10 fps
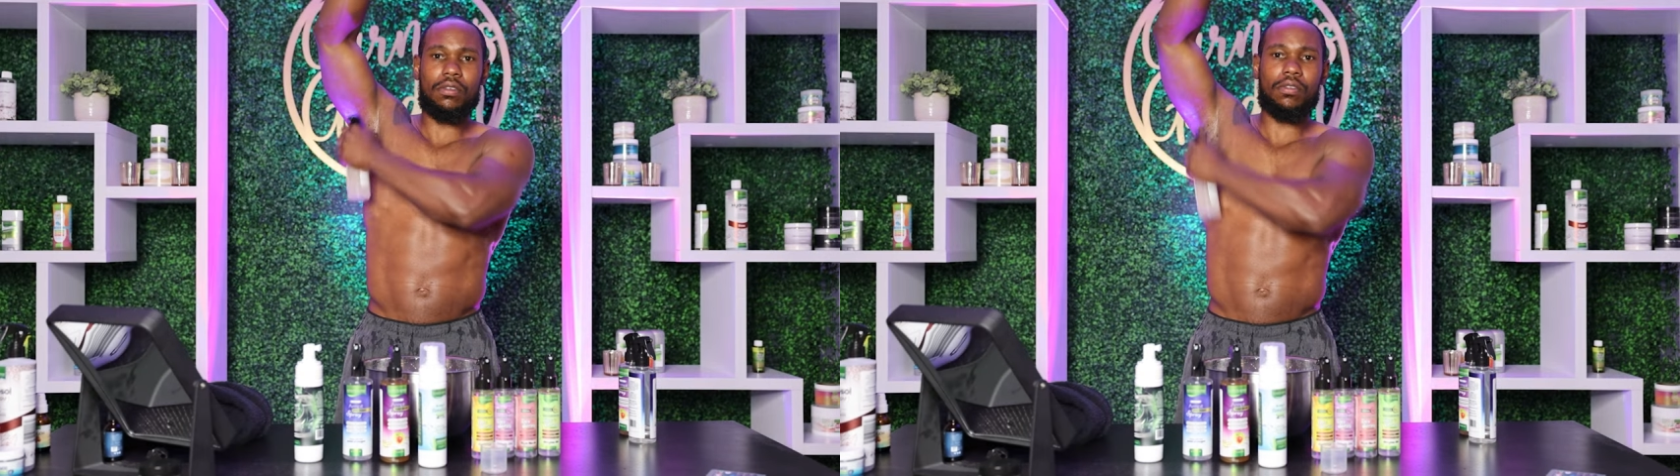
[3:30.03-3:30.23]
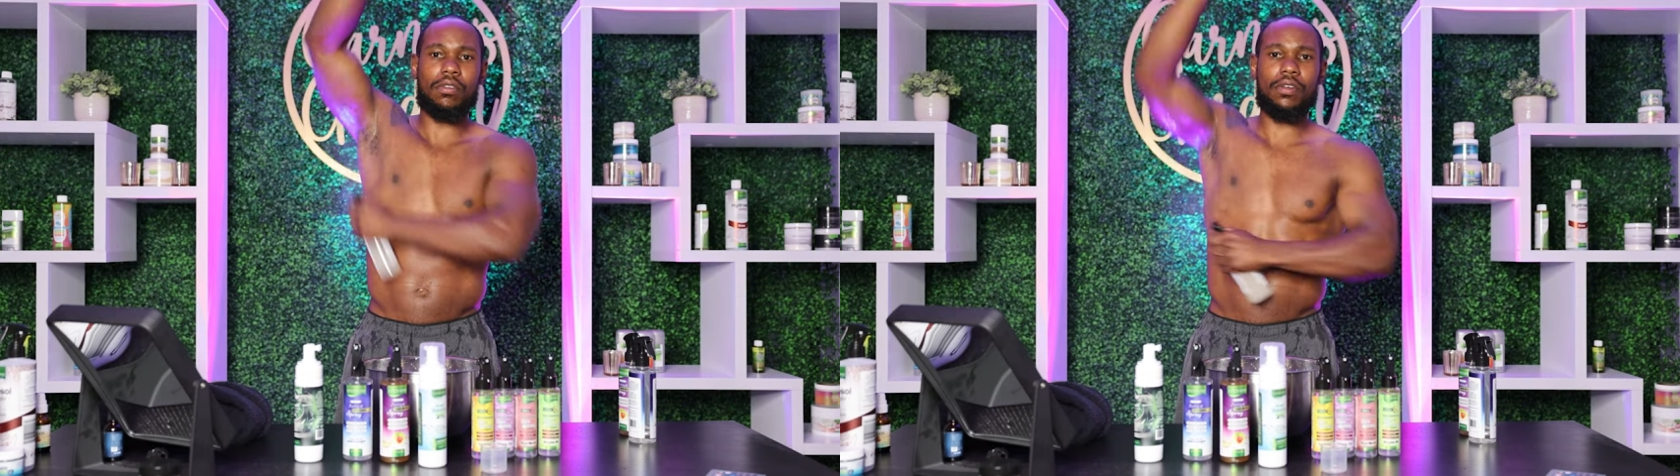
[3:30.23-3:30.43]

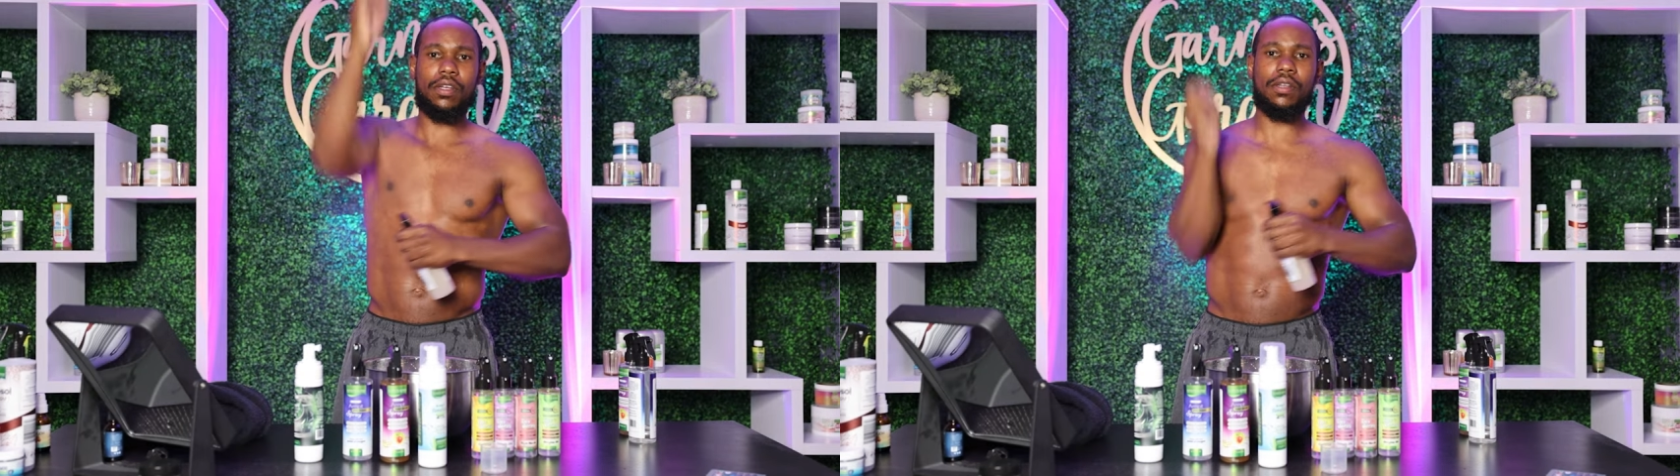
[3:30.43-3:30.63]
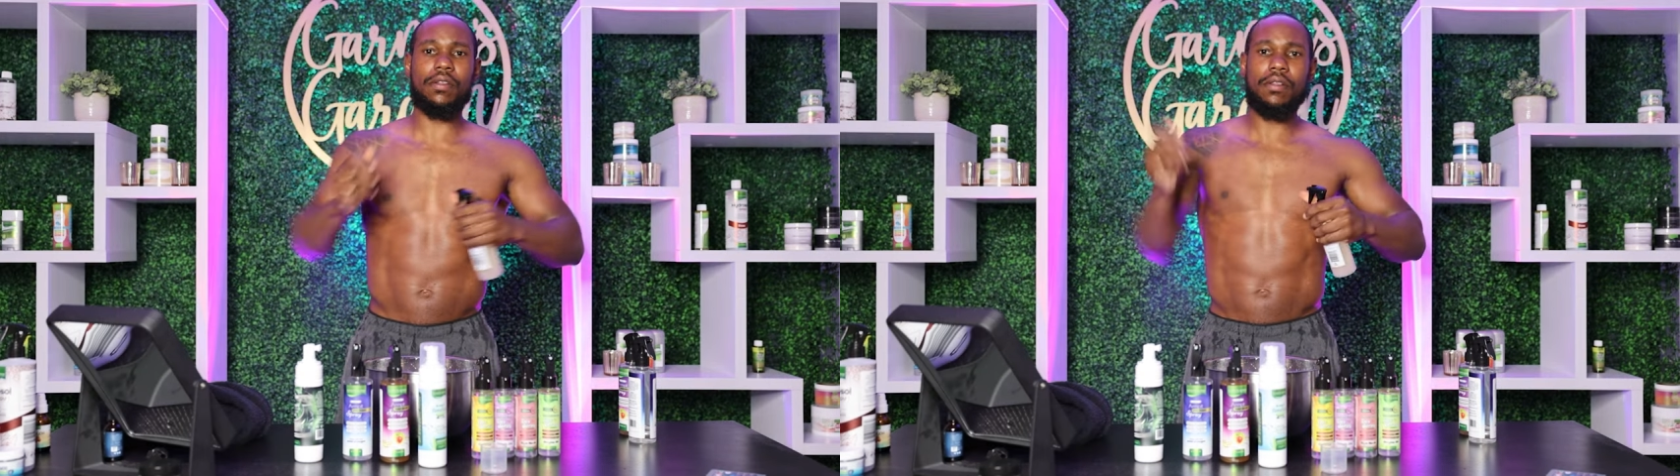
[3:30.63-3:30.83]
one of
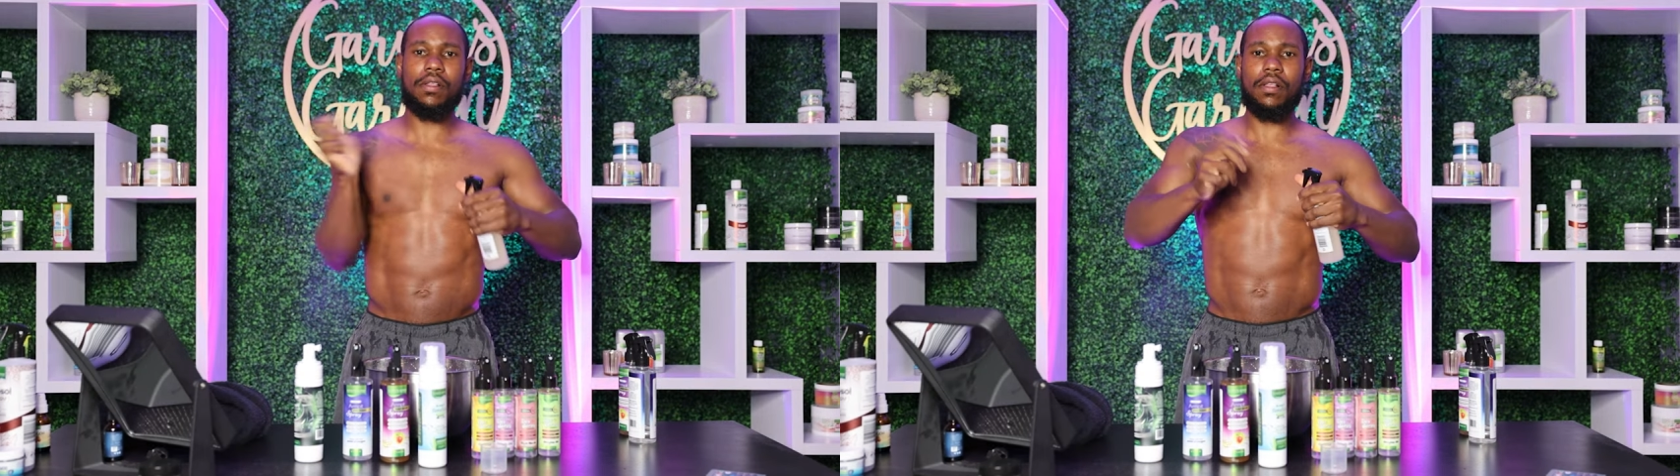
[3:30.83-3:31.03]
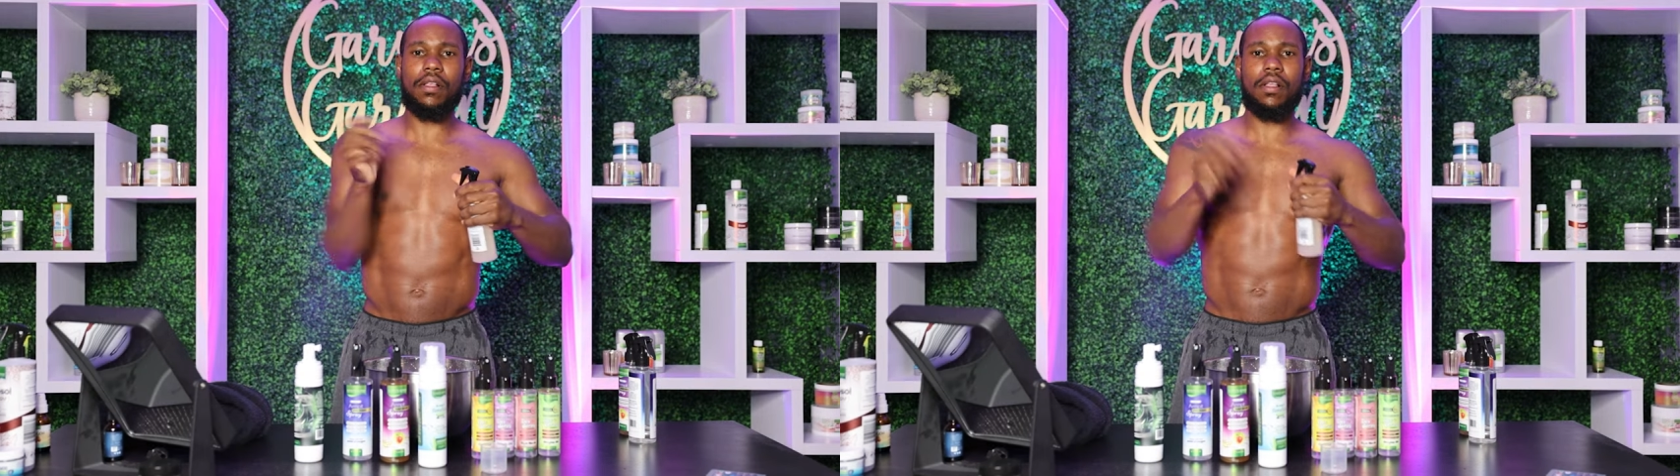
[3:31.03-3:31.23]
these really
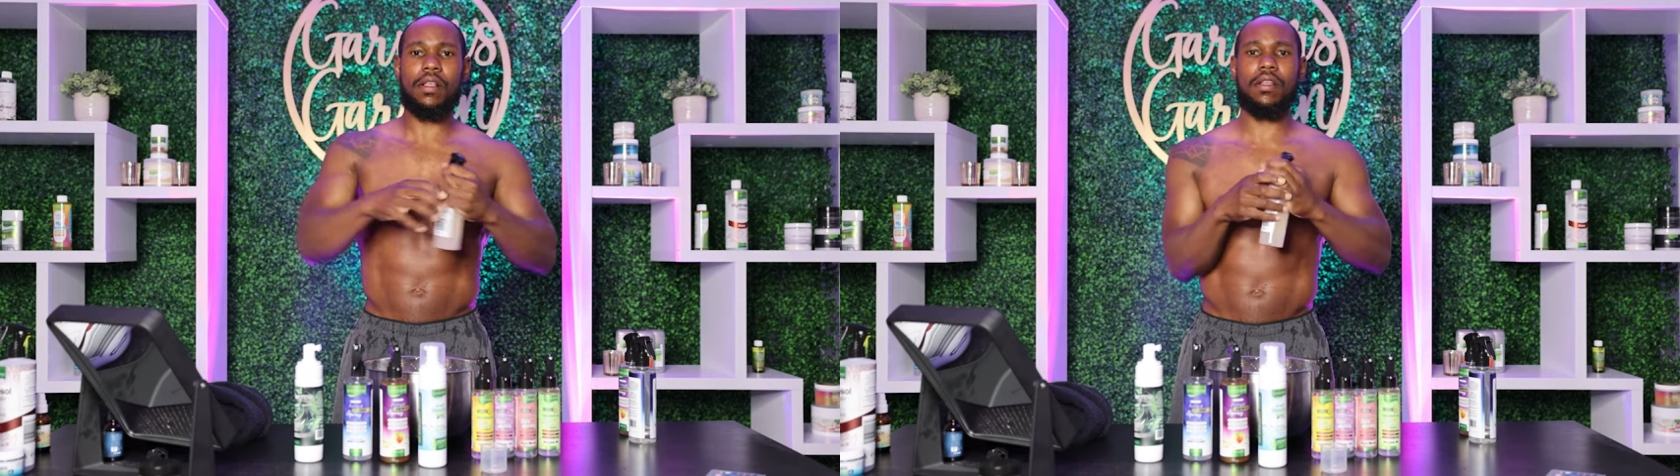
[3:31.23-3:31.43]
well,